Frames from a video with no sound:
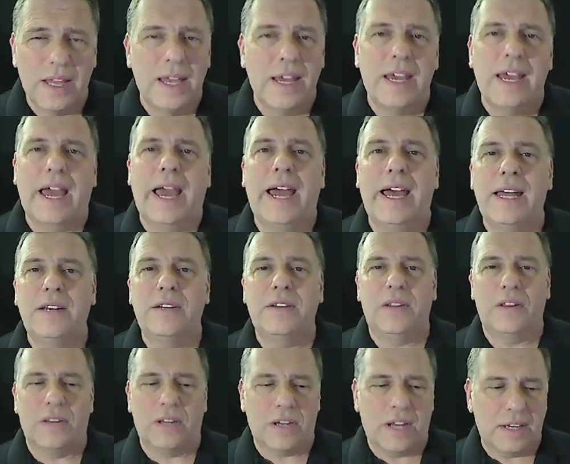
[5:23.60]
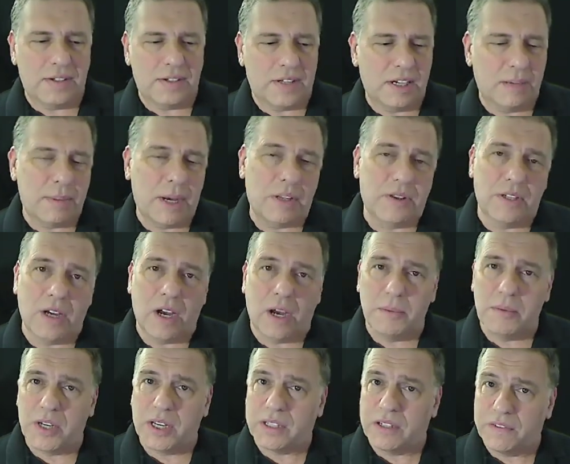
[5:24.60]
And the nice thing about the
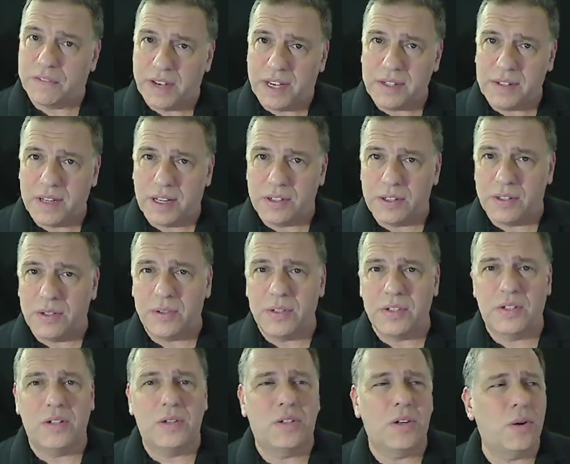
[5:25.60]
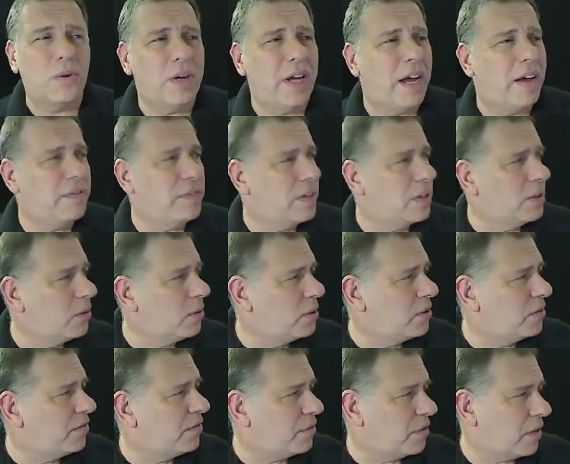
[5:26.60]
Object Effects Editor is you don't have to go
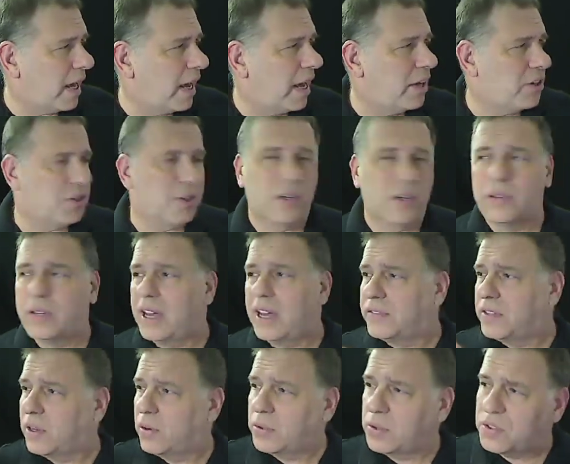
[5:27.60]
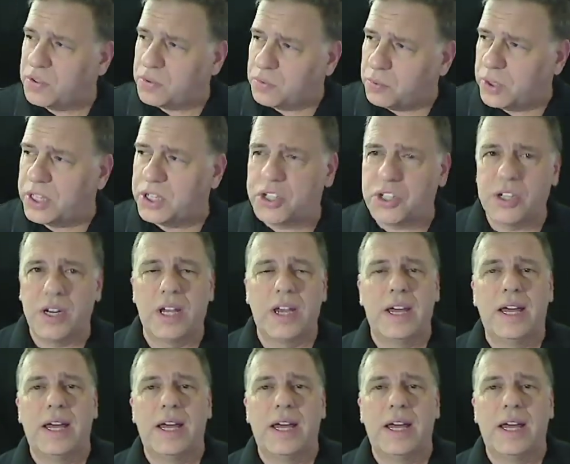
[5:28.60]
to Flash, you don't have to go to Swish.